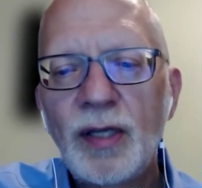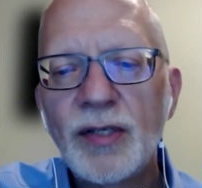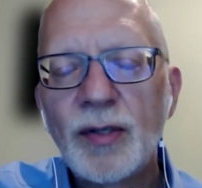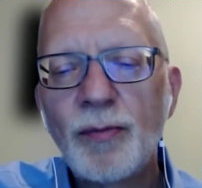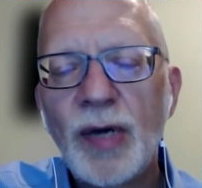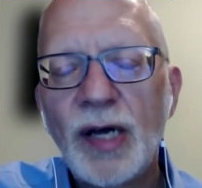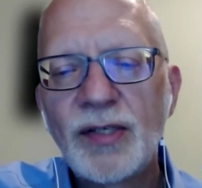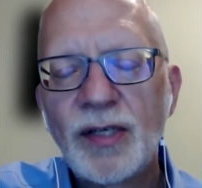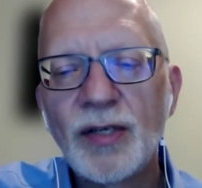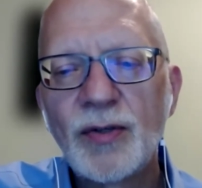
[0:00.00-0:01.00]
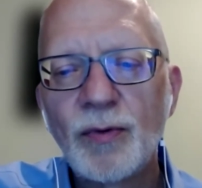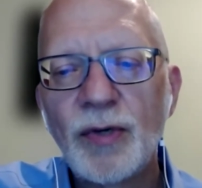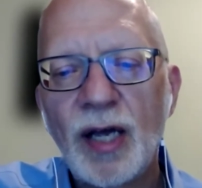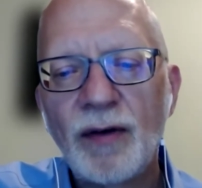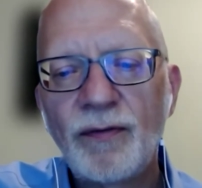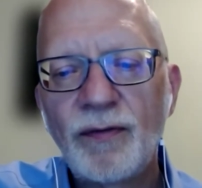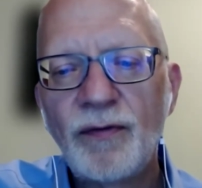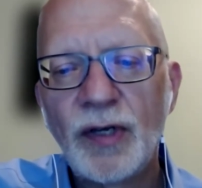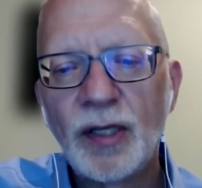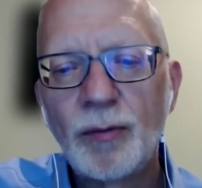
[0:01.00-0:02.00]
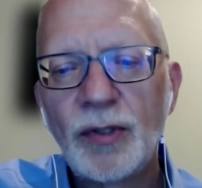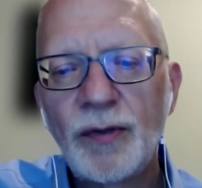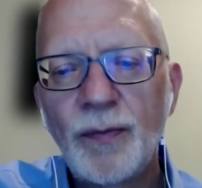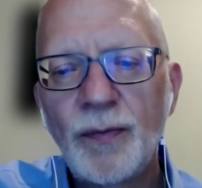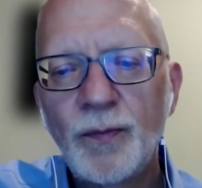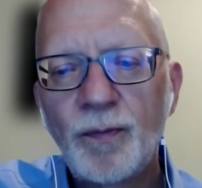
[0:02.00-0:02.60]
it's the best test we have available.